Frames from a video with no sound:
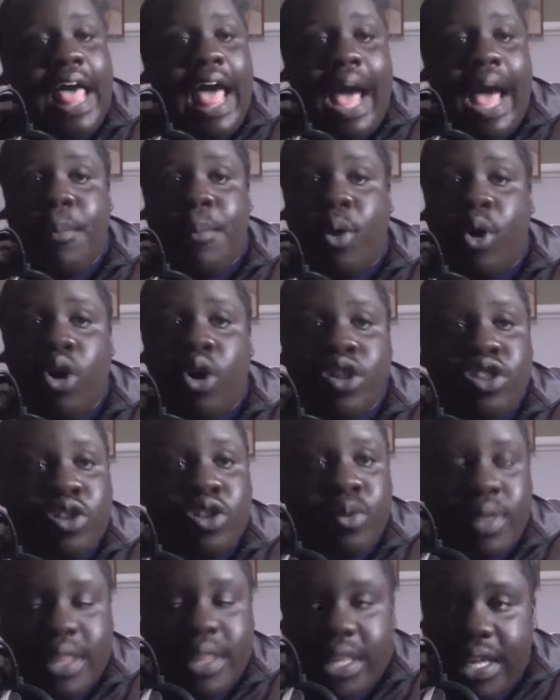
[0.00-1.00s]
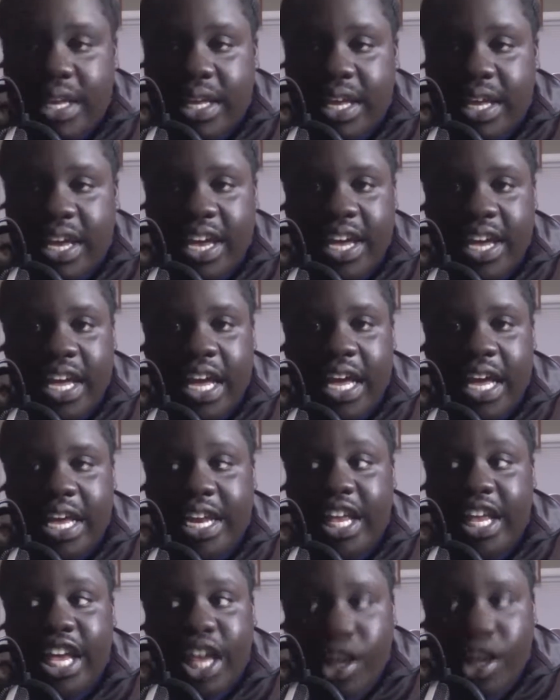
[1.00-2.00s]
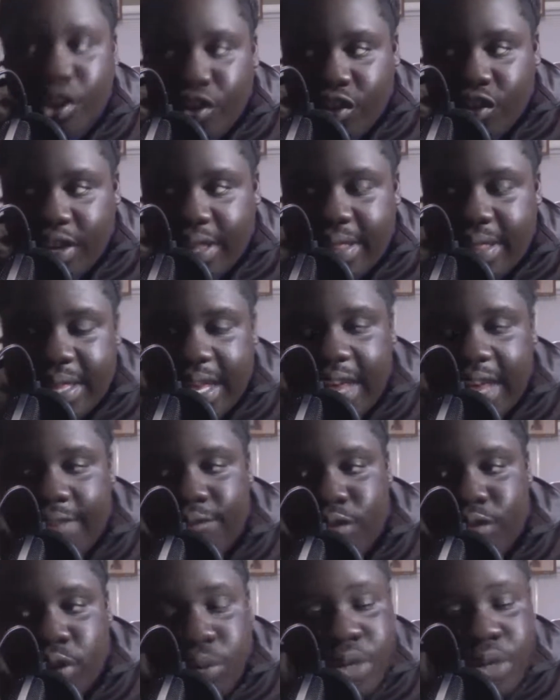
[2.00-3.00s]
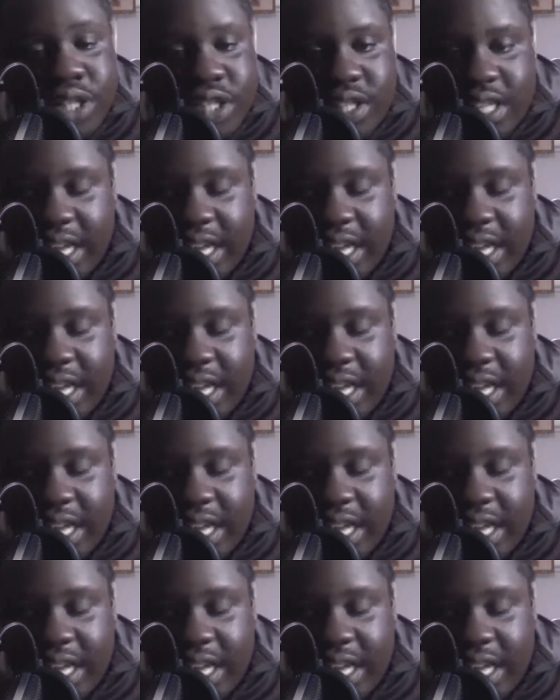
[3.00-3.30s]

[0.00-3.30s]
I'm also seeing an increase in viewership